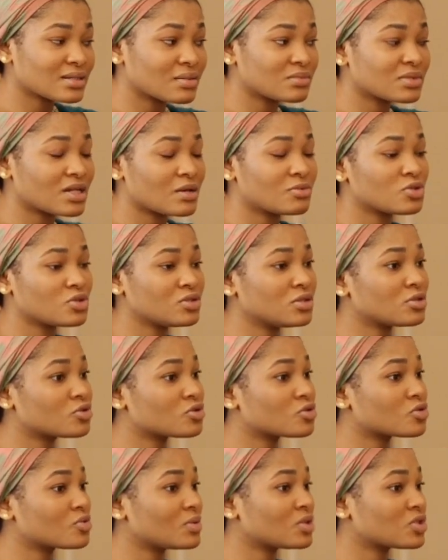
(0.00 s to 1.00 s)
sometimes you need
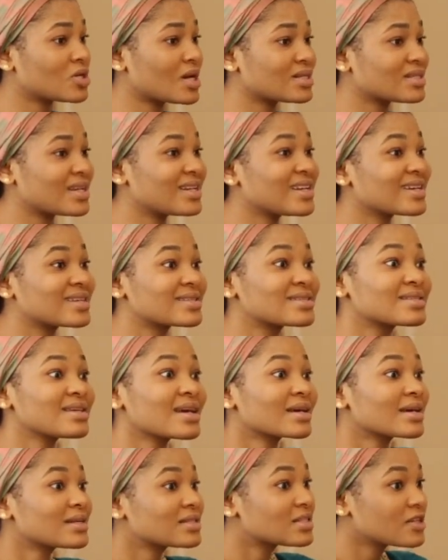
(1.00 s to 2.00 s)
to switch as an
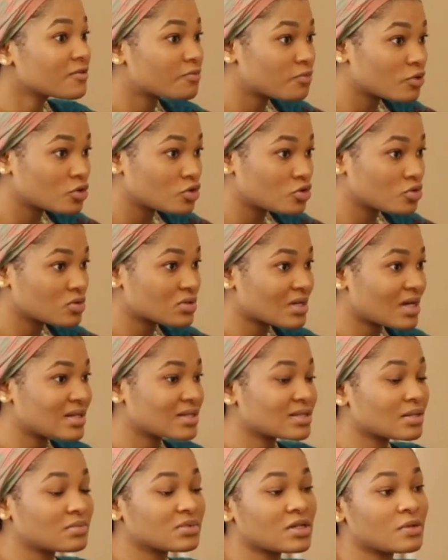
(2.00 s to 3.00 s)
executive producer,
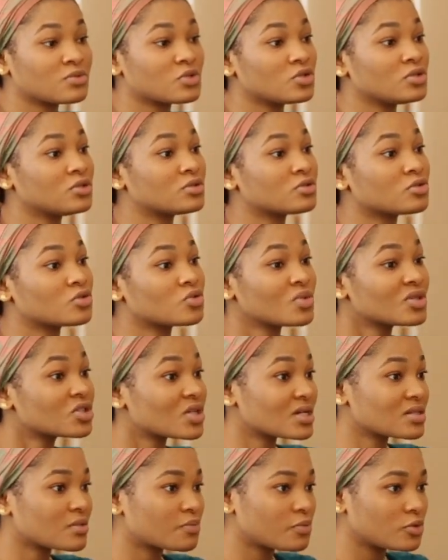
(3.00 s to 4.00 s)
and sometimes you need to switch
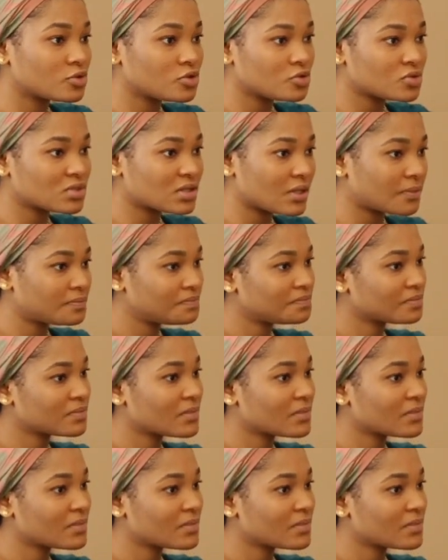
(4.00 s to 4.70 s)
as a producer.